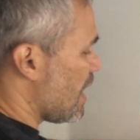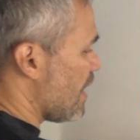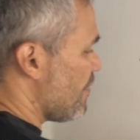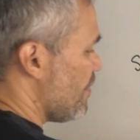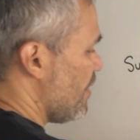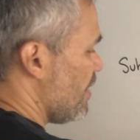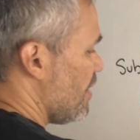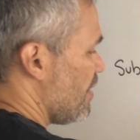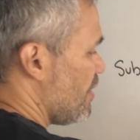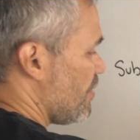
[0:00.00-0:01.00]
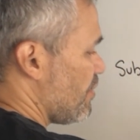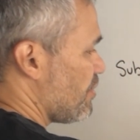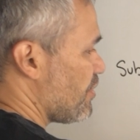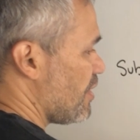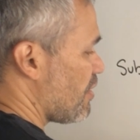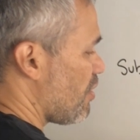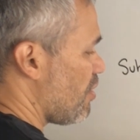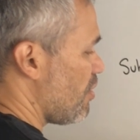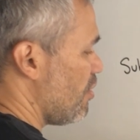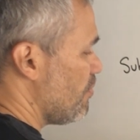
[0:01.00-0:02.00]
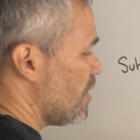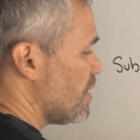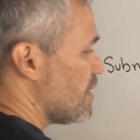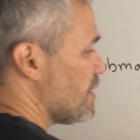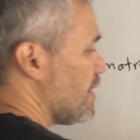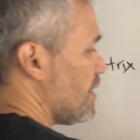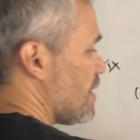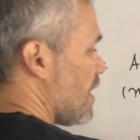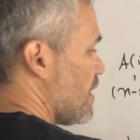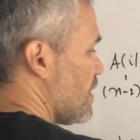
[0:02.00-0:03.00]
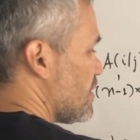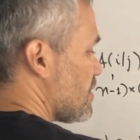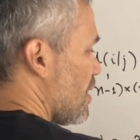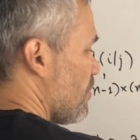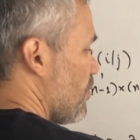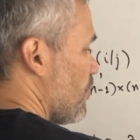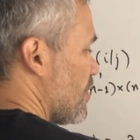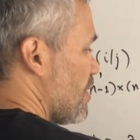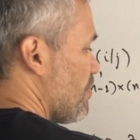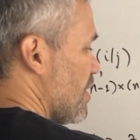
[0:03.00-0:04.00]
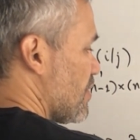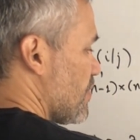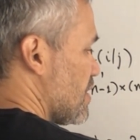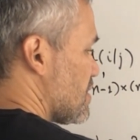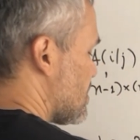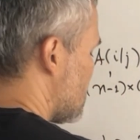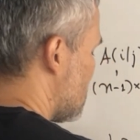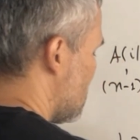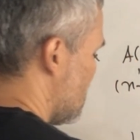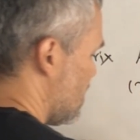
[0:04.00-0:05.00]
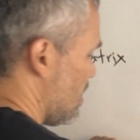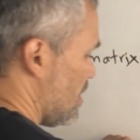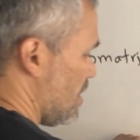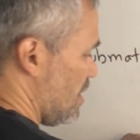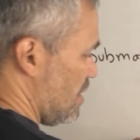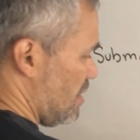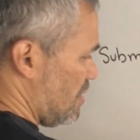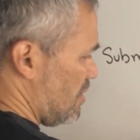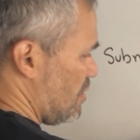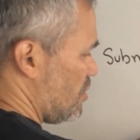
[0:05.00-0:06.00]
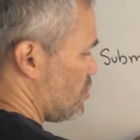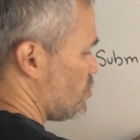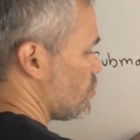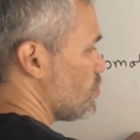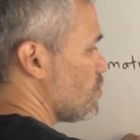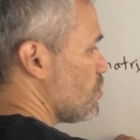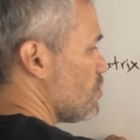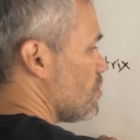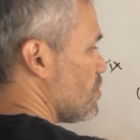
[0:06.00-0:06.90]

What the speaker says: and the third column. Then I end up with the matrix 2,